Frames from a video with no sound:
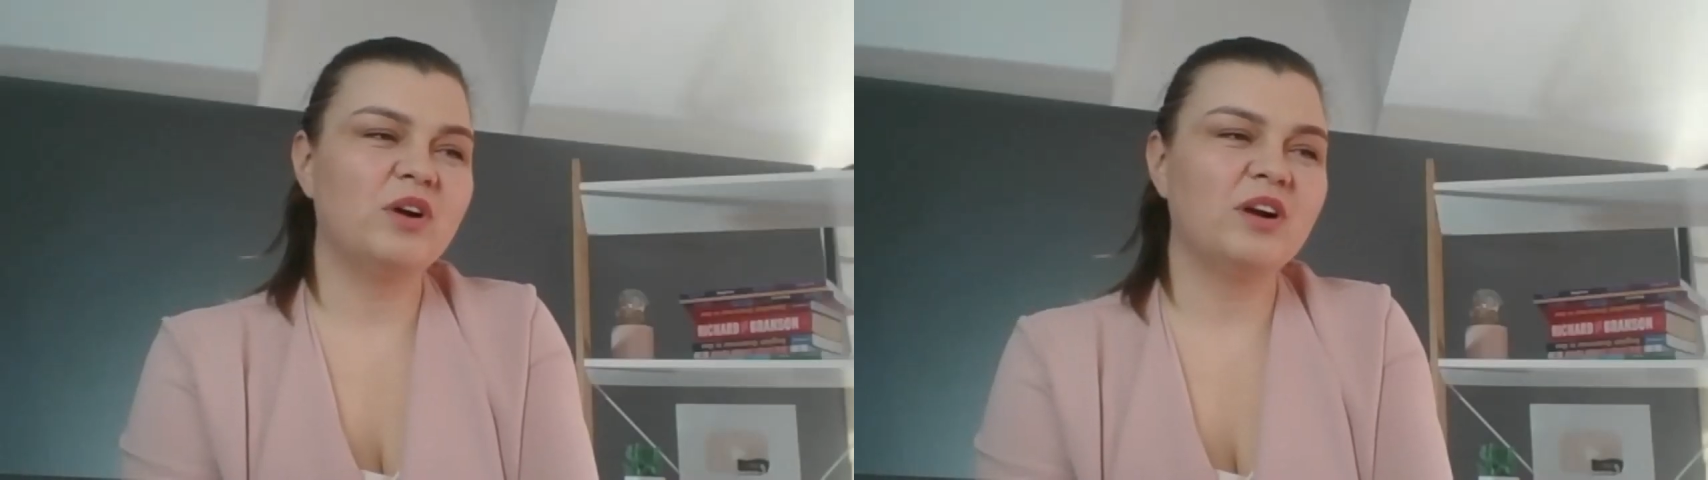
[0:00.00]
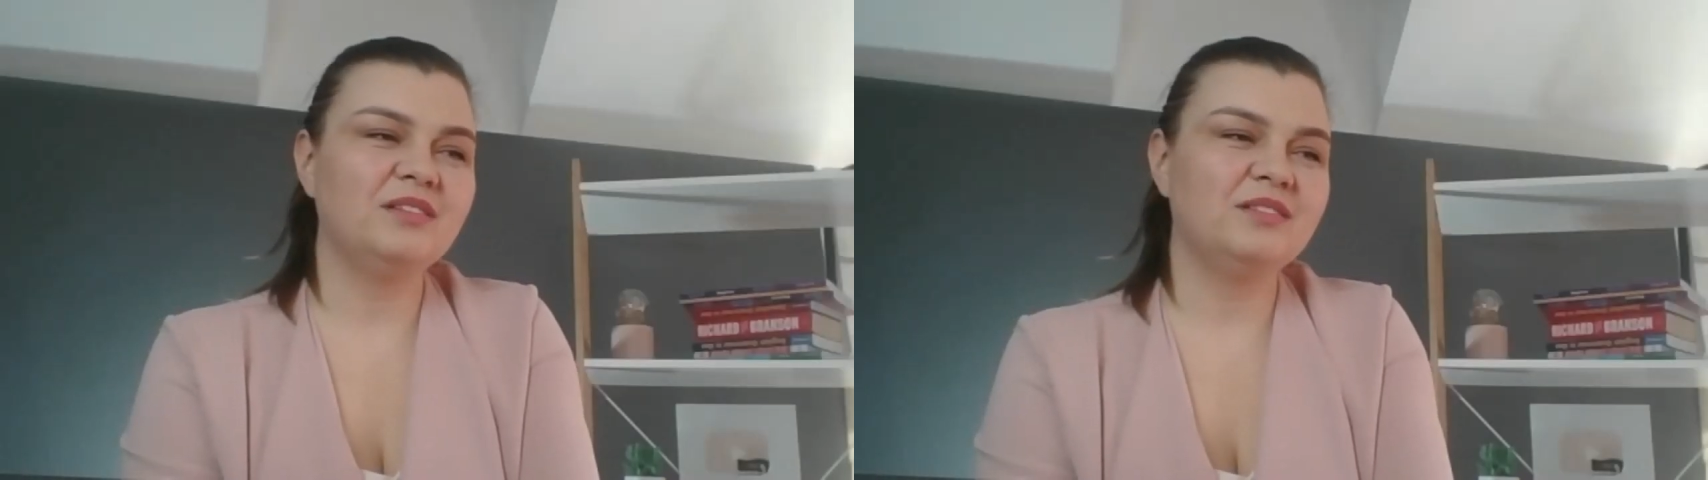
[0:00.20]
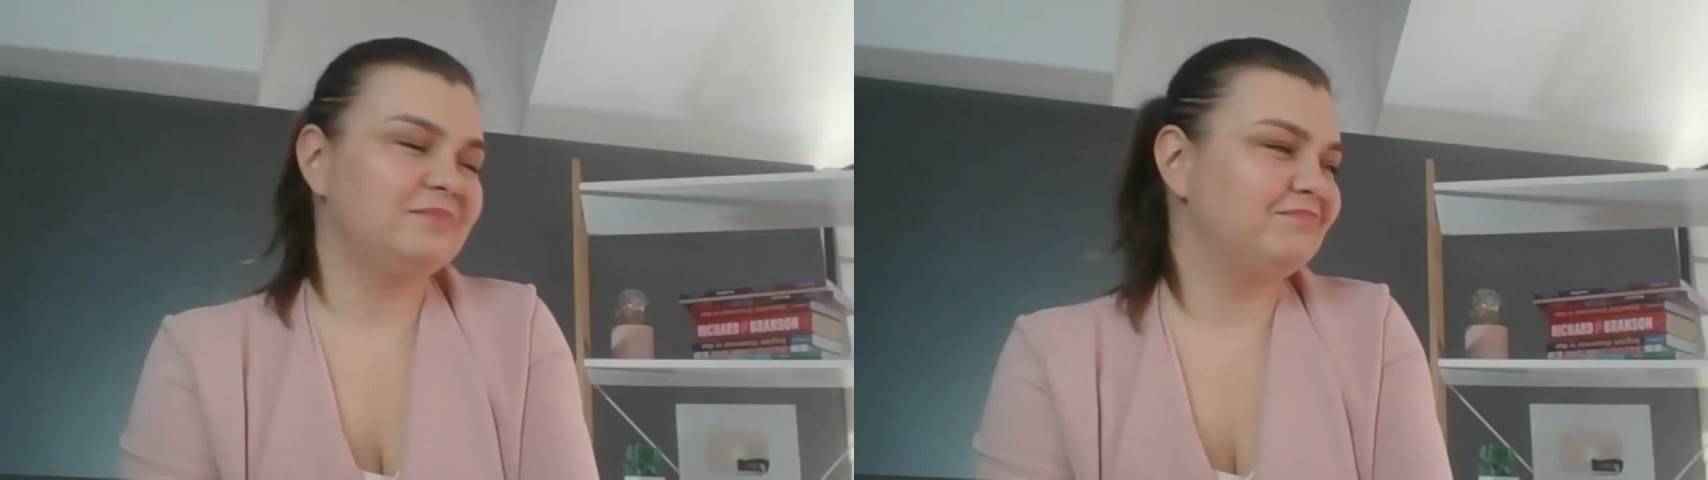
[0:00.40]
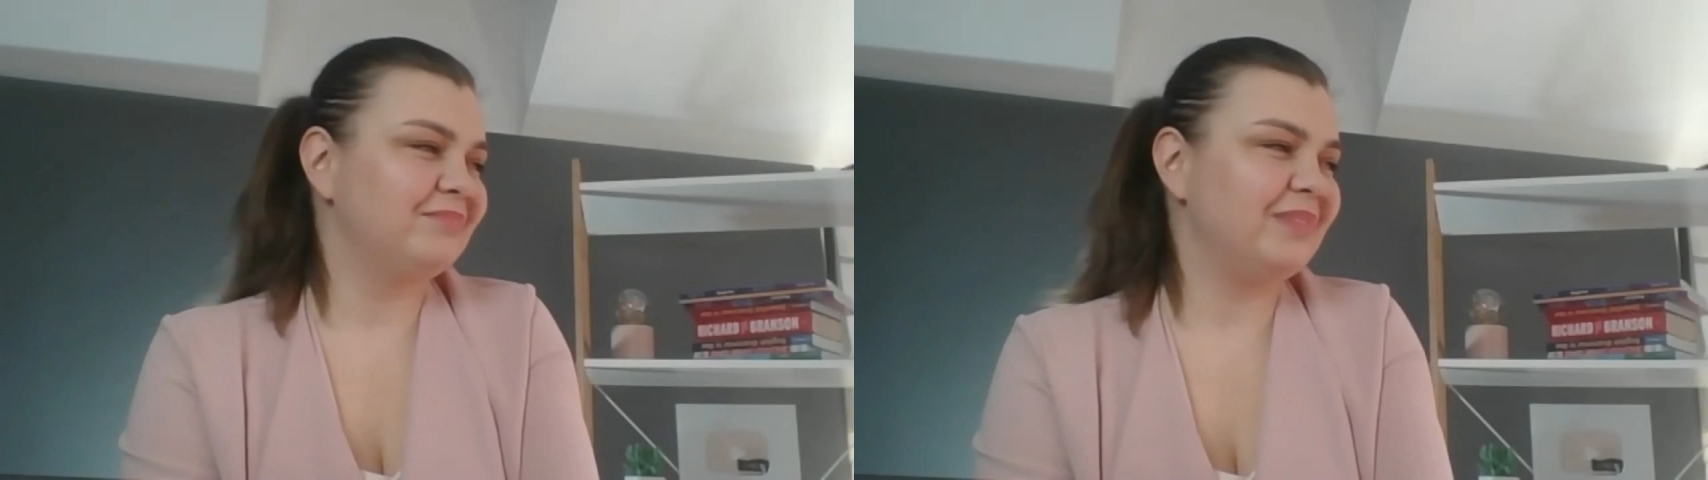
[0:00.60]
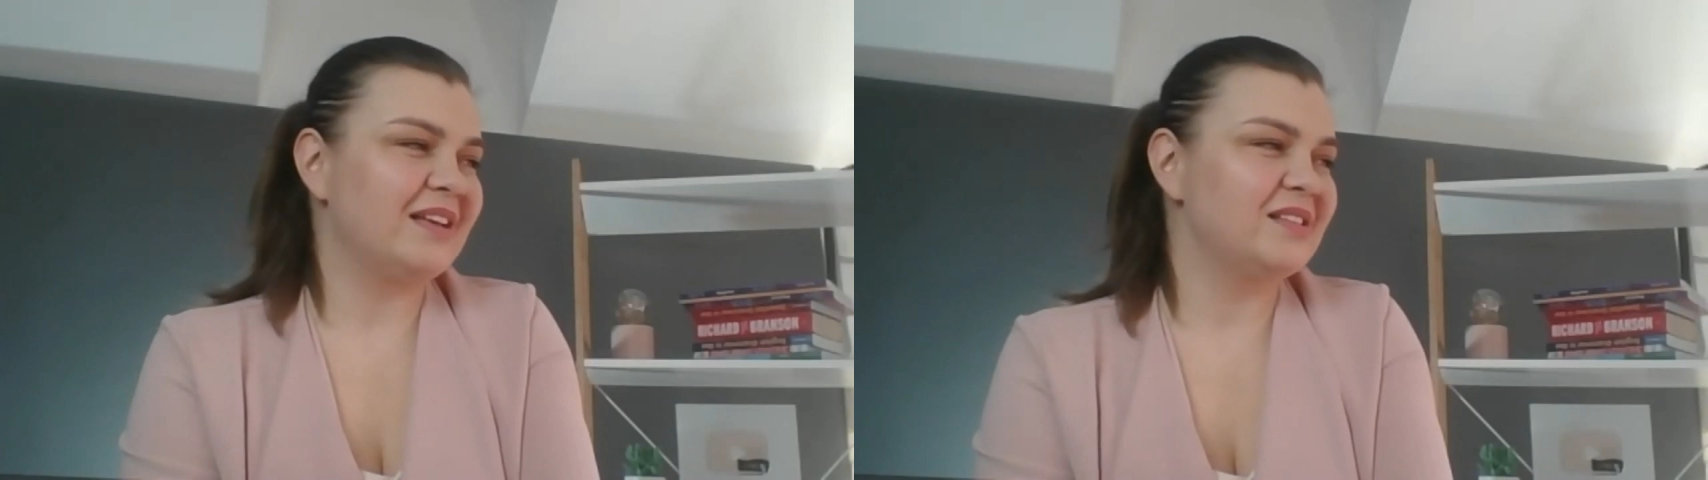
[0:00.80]
work
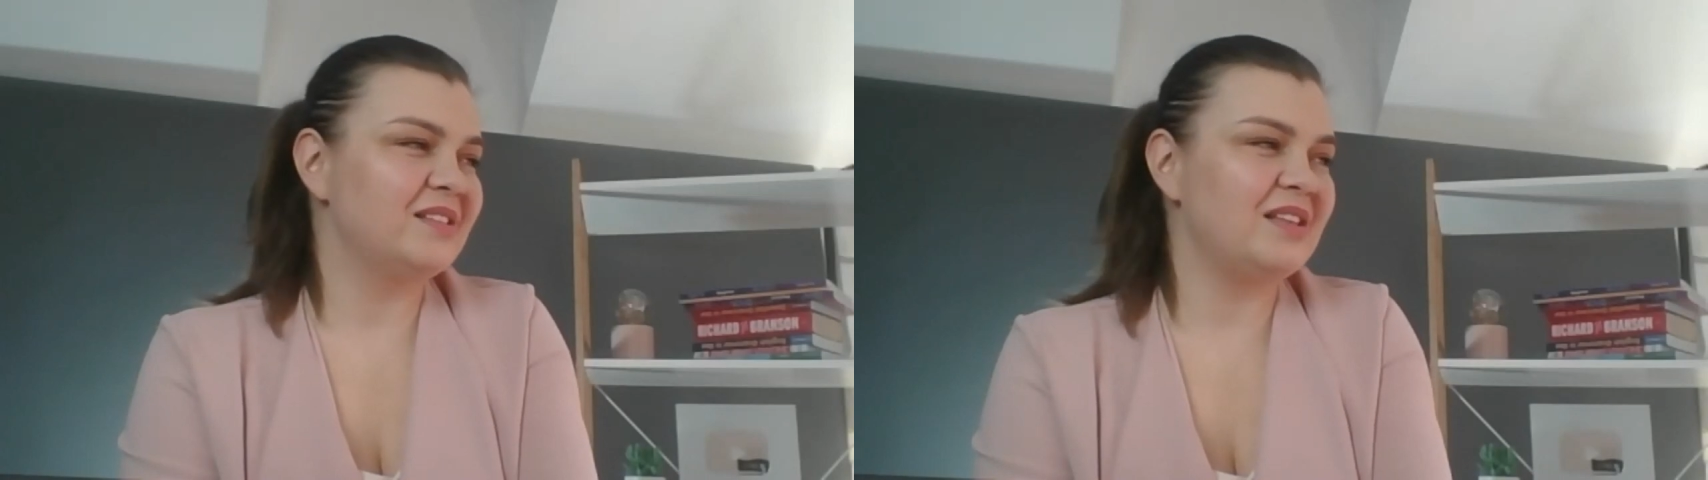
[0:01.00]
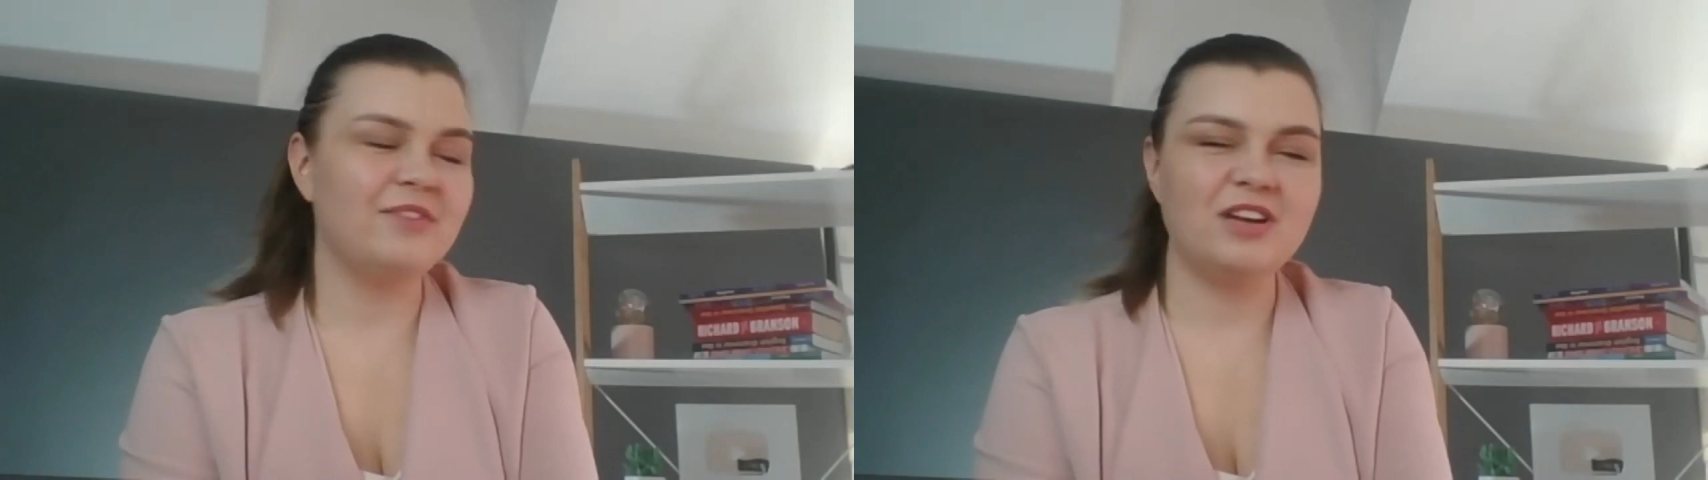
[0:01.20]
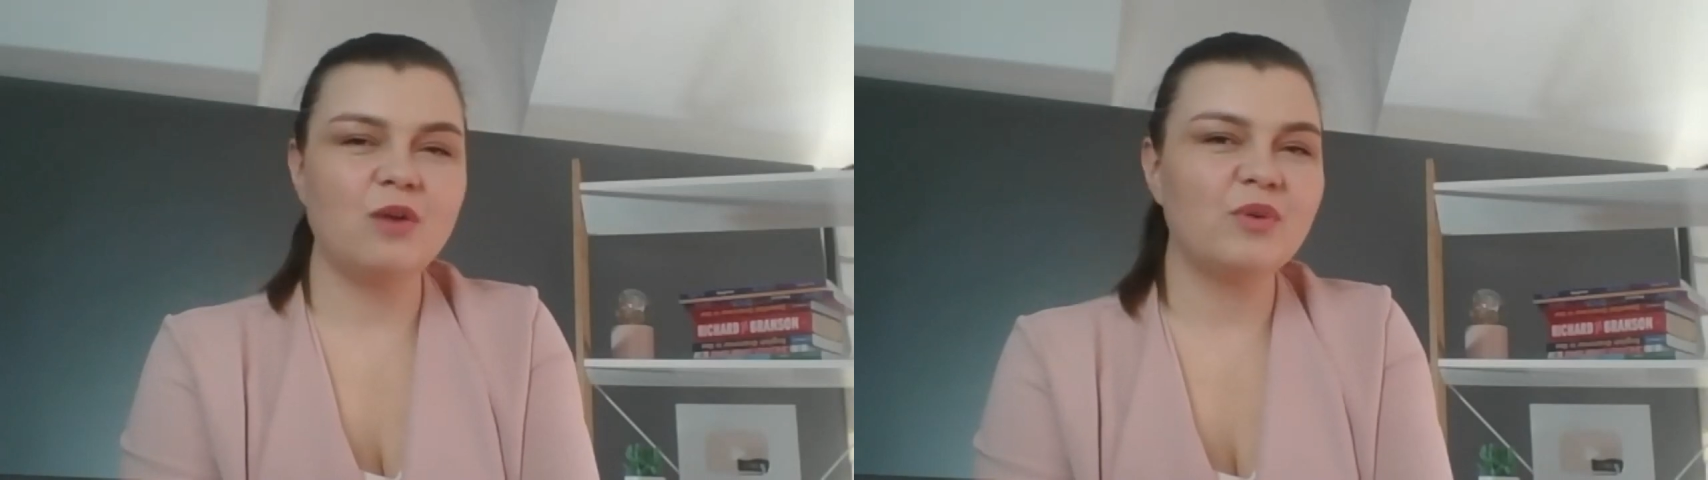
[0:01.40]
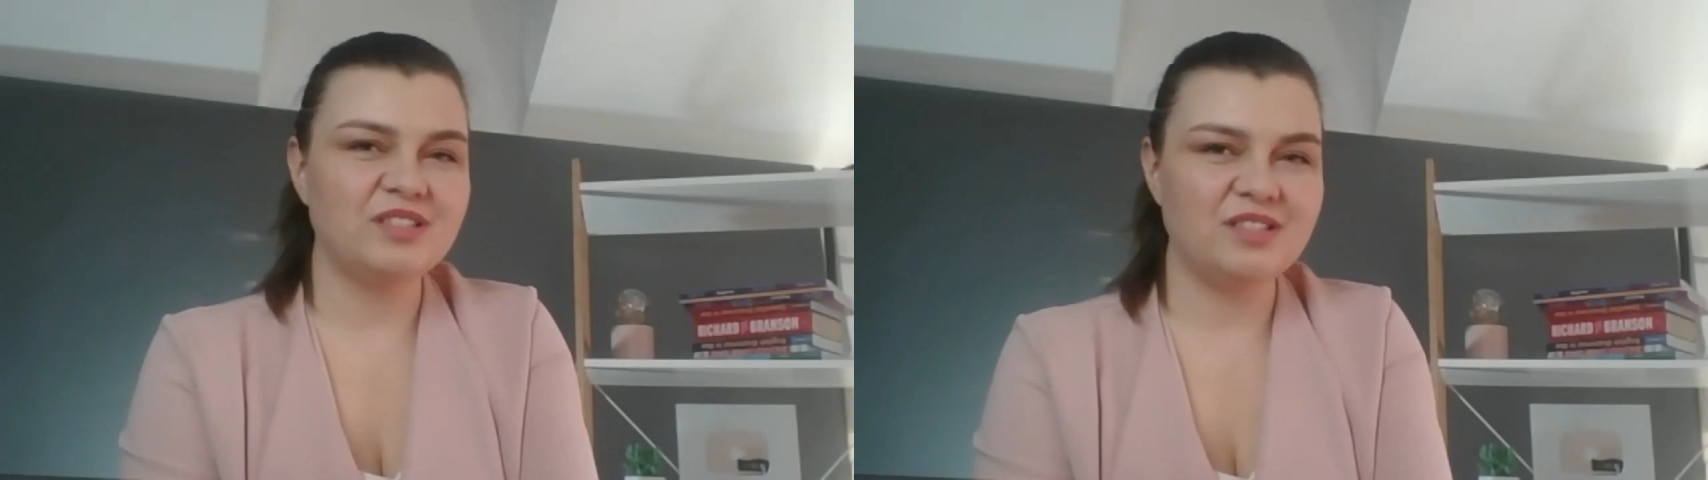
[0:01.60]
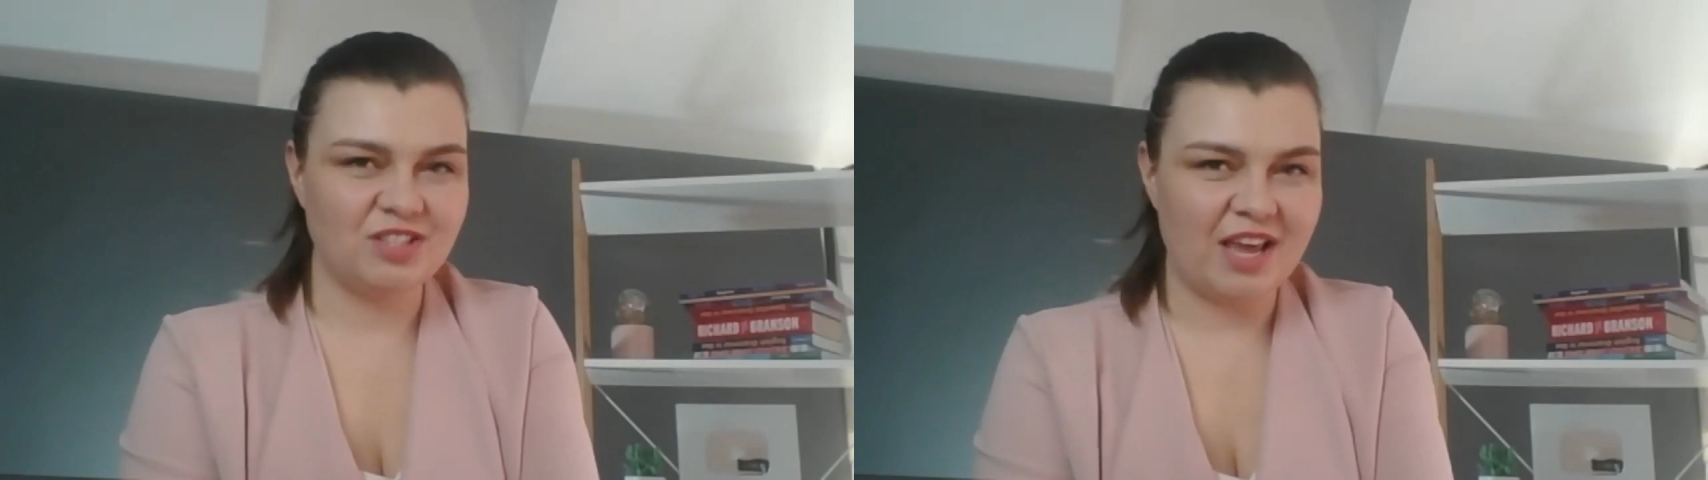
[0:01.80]
like 7
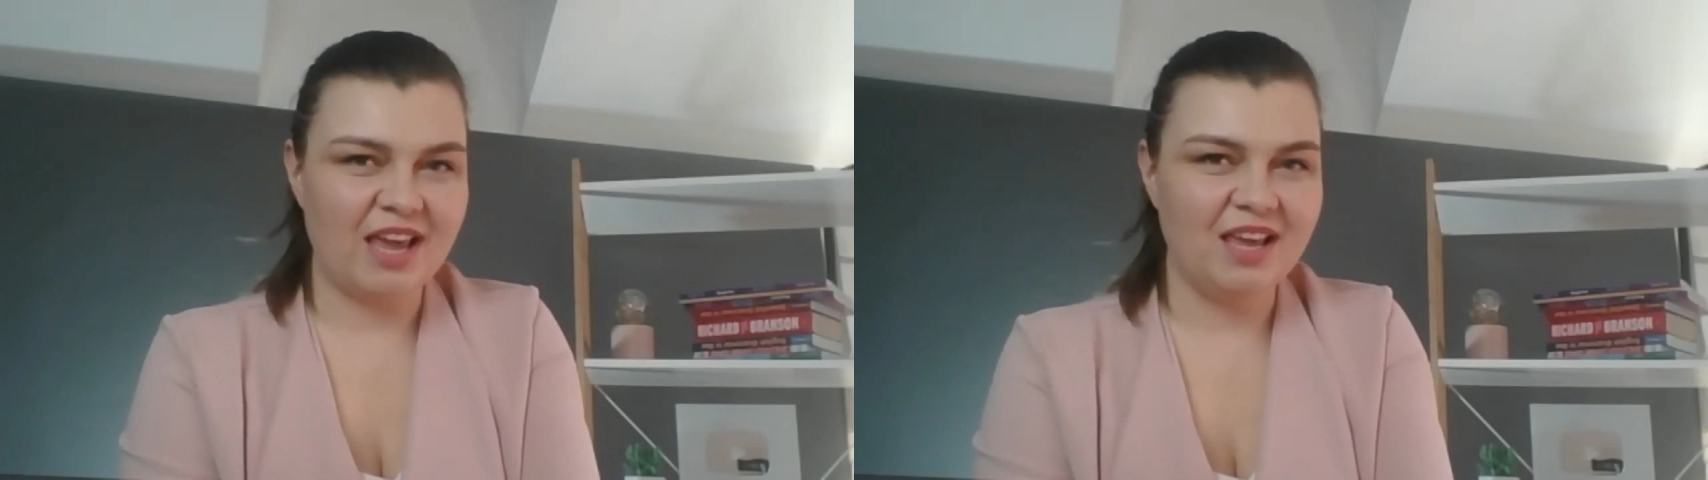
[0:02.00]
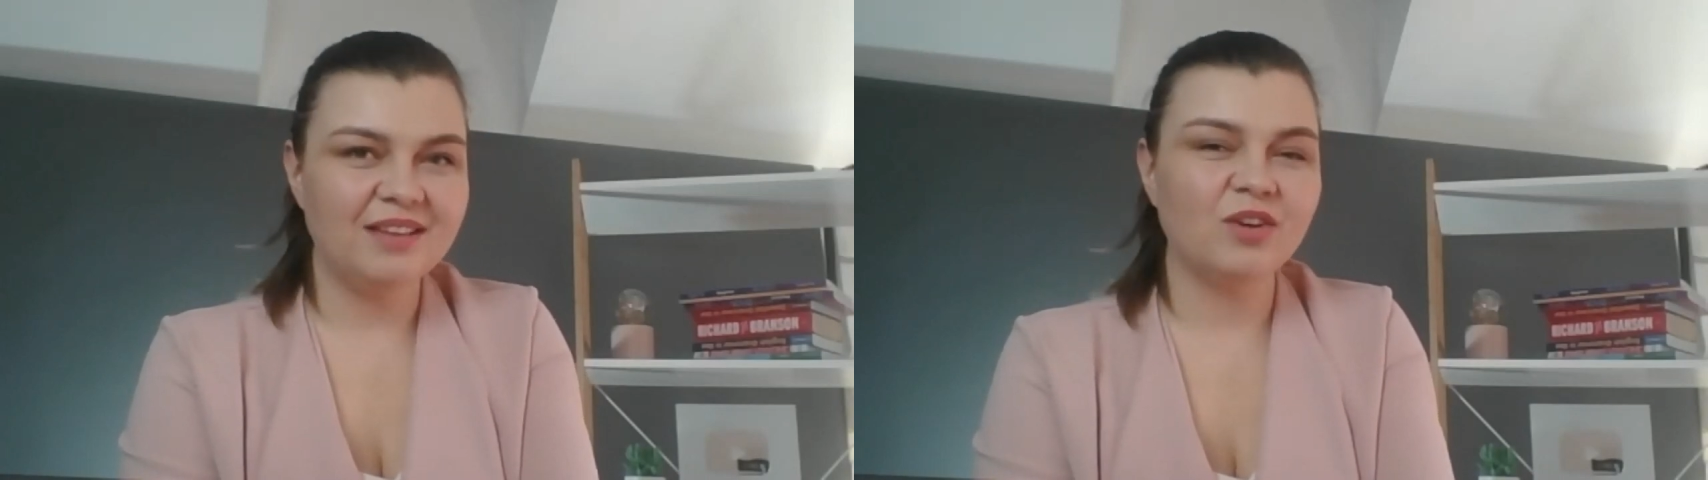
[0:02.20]
hours a day